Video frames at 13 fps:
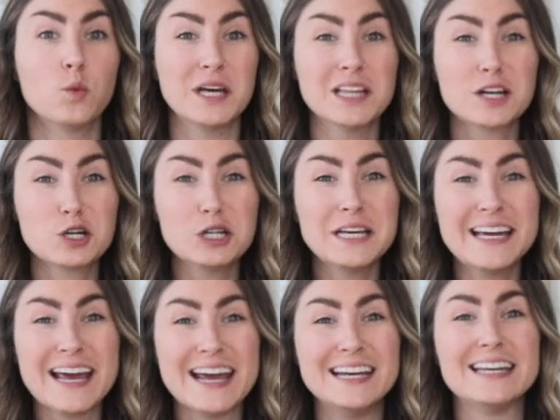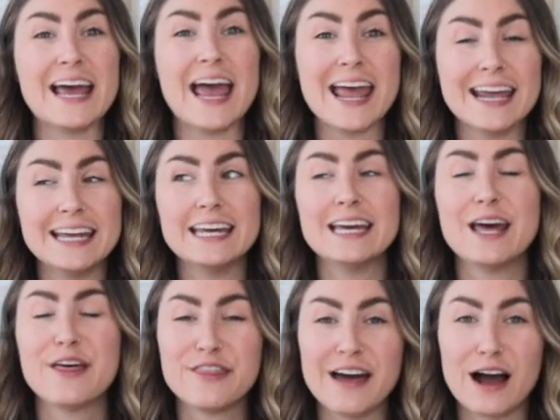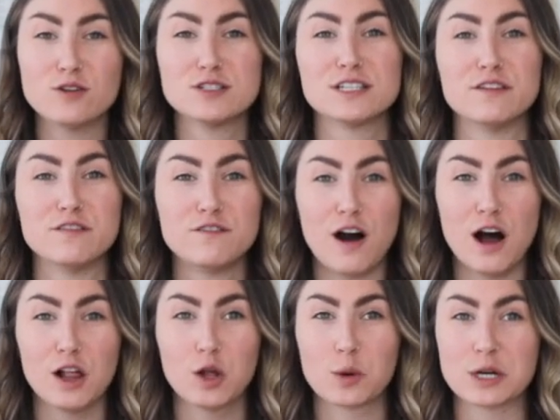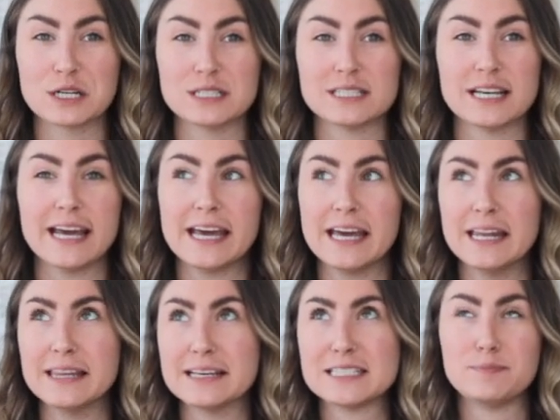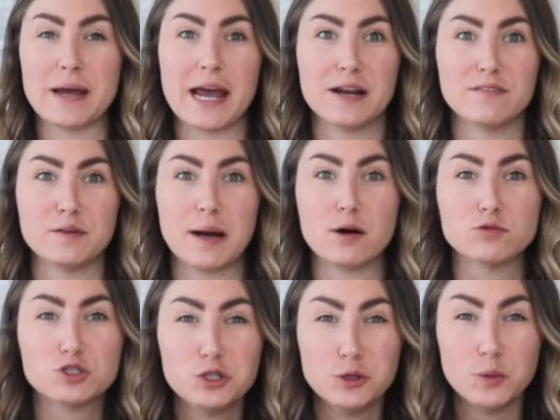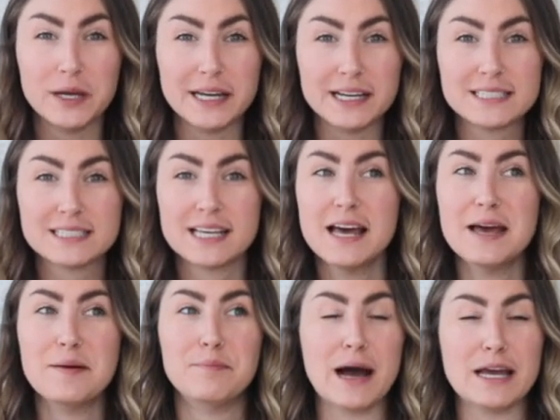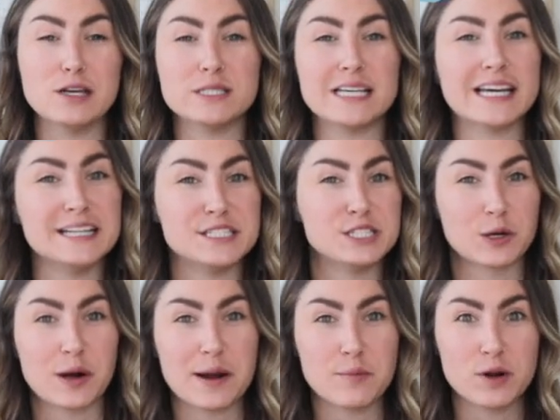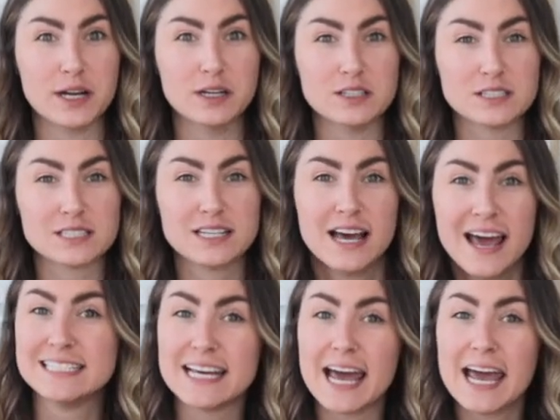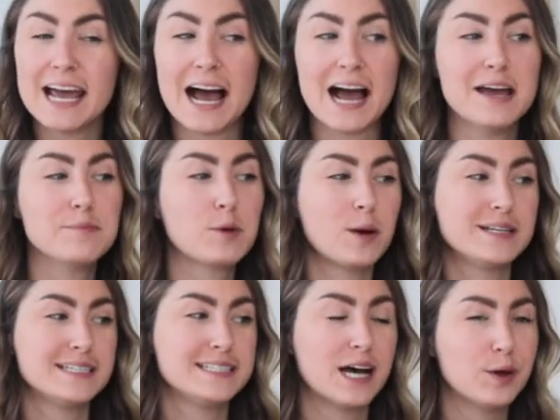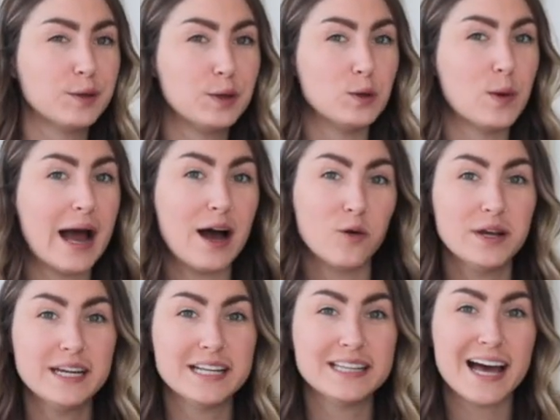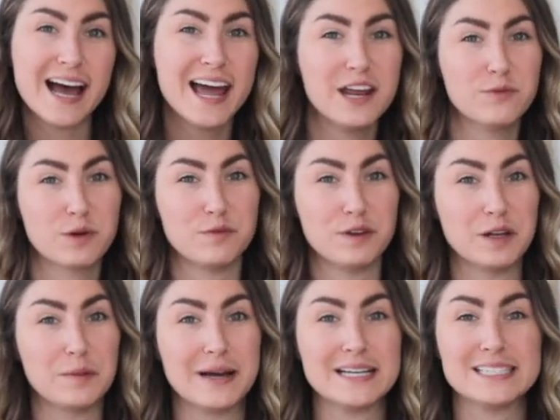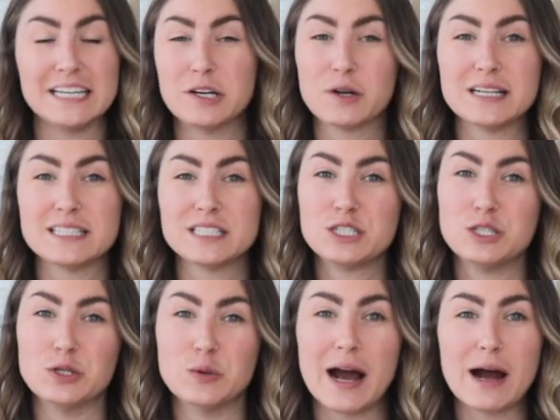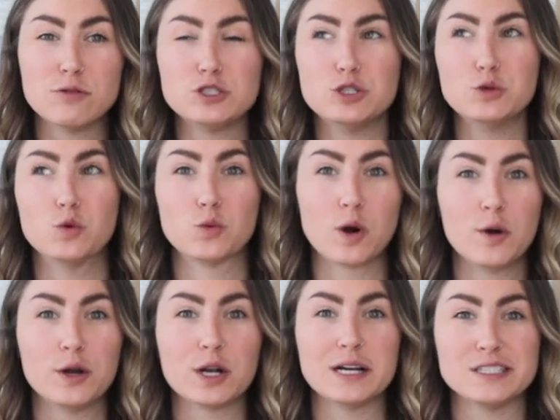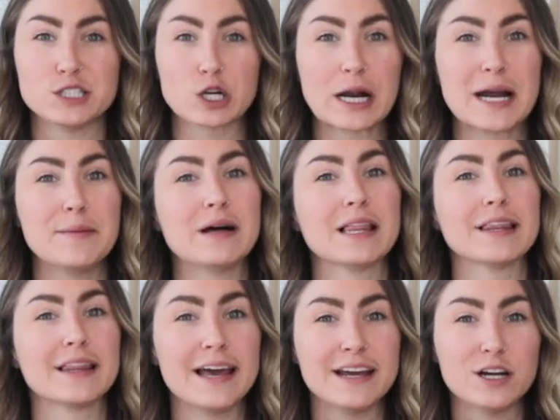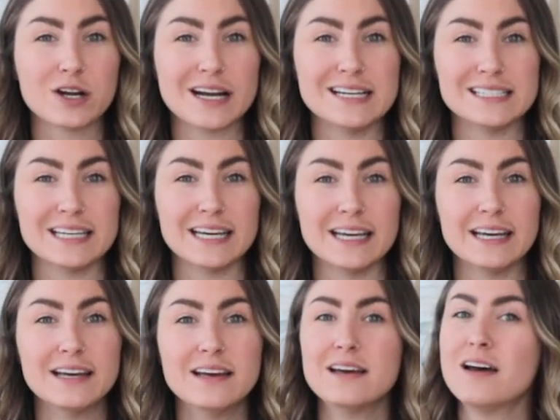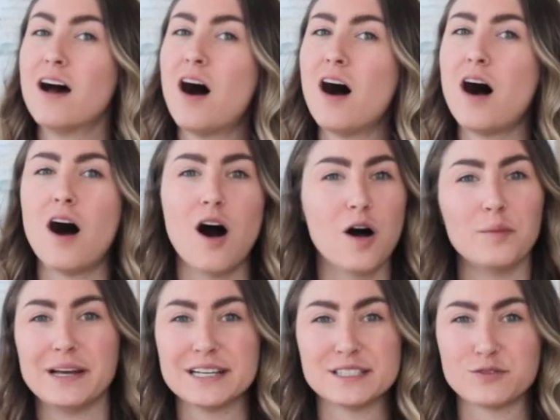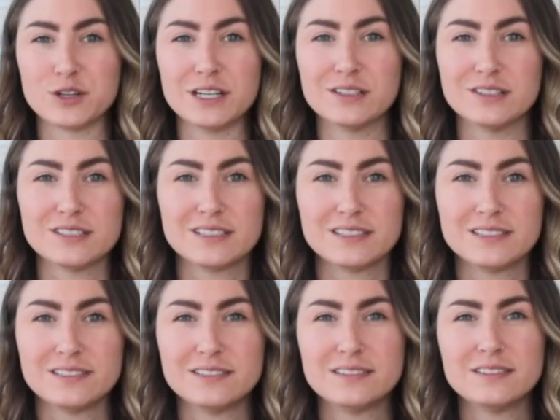We literally gained 80,000 followers in the span of about 2 weeks by using Instagram Reels. Today, I am going to tell you how we did that and reveal my secrets to how to grow your Instagram like crazy, all because of Reels.